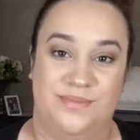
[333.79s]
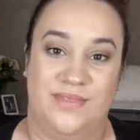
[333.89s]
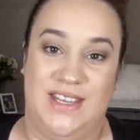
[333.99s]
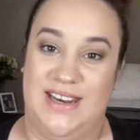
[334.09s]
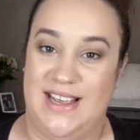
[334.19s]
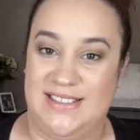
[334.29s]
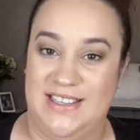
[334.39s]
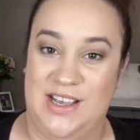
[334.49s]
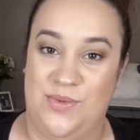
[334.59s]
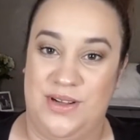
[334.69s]
The next
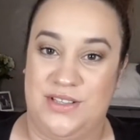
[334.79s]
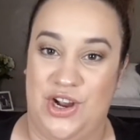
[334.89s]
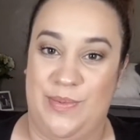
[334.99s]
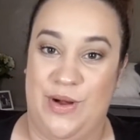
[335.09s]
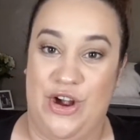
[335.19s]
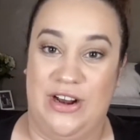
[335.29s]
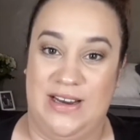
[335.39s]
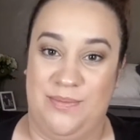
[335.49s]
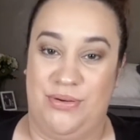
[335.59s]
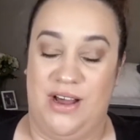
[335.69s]
thing I want to talk about are
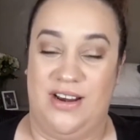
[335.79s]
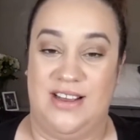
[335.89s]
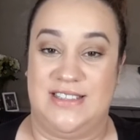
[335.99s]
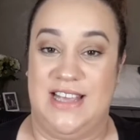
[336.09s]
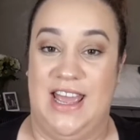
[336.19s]
lip products,